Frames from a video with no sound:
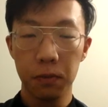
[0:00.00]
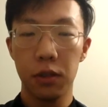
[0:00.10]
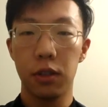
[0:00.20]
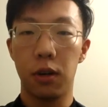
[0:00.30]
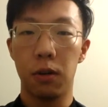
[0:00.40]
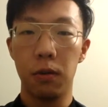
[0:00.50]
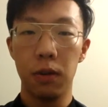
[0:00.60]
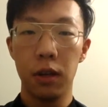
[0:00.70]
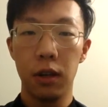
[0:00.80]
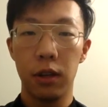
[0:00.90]
So
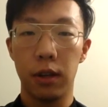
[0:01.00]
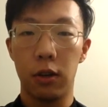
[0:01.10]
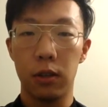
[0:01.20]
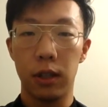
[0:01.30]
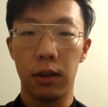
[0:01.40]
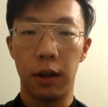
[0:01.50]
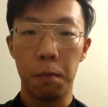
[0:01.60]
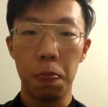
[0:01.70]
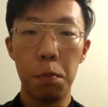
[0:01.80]
that'll sound like.